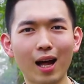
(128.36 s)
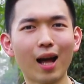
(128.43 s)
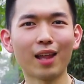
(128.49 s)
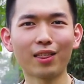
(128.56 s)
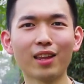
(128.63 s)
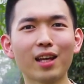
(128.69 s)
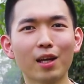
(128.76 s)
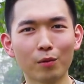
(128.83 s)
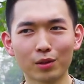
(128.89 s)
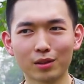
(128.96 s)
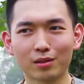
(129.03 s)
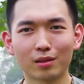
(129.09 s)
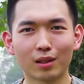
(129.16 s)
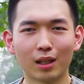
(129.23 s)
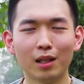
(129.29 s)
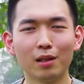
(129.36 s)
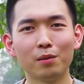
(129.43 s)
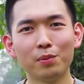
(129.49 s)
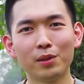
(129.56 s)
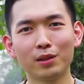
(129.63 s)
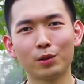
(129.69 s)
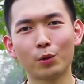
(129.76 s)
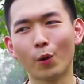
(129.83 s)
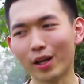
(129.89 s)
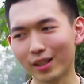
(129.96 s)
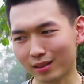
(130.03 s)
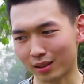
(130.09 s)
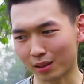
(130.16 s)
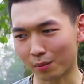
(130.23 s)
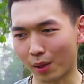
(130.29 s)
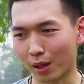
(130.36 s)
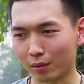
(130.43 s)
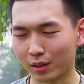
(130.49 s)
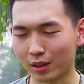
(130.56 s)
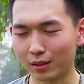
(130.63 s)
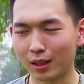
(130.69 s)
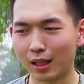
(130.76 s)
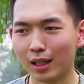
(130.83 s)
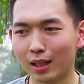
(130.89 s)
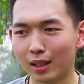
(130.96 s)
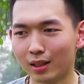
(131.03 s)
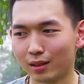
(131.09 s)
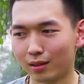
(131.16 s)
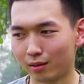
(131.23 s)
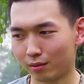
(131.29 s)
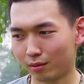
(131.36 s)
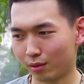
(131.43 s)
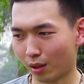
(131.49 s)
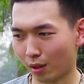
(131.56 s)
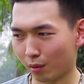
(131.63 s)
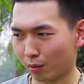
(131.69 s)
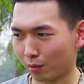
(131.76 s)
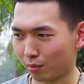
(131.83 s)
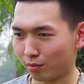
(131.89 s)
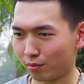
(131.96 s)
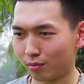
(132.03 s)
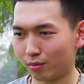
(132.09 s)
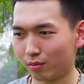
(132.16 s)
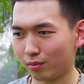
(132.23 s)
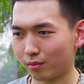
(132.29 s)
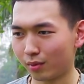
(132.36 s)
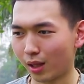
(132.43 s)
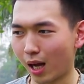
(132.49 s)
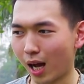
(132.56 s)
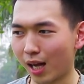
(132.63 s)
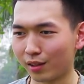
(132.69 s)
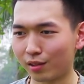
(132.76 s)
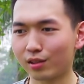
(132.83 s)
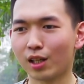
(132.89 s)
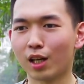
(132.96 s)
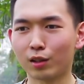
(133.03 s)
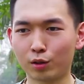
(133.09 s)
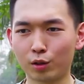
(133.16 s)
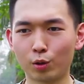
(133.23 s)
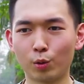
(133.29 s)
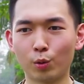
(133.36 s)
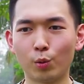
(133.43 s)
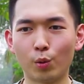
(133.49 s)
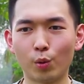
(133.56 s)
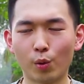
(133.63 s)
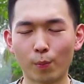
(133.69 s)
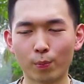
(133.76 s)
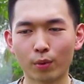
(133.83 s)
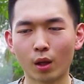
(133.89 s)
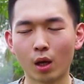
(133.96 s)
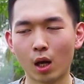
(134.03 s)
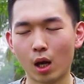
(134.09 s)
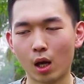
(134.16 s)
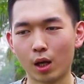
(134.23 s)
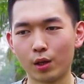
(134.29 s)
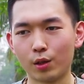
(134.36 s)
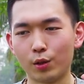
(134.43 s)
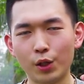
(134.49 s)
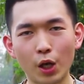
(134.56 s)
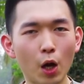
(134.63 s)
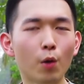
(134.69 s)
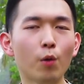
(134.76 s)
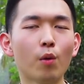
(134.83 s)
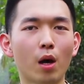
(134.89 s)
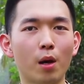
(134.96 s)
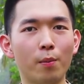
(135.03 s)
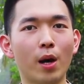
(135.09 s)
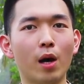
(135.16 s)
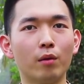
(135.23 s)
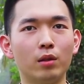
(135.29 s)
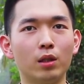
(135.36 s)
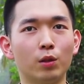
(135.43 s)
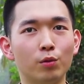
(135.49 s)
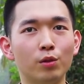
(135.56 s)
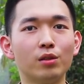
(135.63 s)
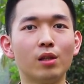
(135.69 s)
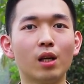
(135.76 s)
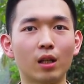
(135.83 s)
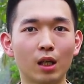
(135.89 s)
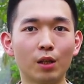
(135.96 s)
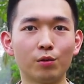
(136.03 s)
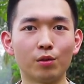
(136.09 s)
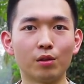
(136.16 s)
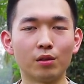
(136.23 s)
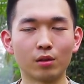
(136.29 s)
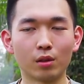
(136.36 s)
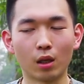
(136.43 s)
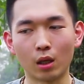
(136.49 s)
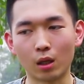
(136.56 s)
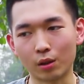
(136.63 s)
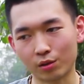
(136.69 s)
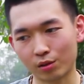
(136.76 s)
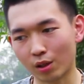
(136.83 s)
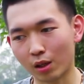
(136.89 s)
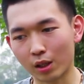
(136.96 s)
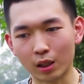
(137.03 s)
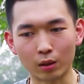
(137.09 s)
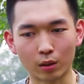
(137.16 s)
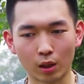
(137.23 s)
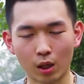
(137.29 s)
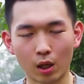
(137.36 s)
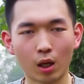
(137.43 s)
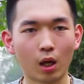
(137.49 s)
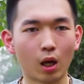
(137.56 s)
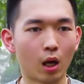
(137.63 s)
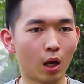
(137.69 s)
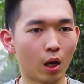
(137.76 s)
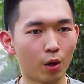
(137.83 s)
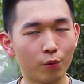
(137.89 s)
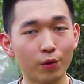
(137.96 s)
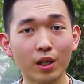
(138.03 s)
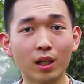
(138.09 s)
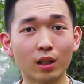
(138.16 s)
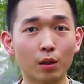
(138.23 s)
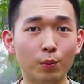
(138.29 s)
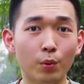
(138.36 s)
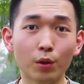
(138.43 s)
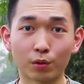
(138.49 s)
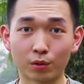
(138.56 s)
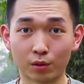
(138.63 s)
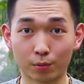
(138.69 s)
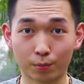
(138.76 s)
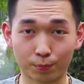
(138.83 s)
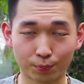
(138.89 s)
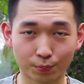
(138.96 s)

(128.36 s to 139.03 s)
I think I was a little bit crazy about it. So I start to know about the Krishna Consciousness, studying, reading the books.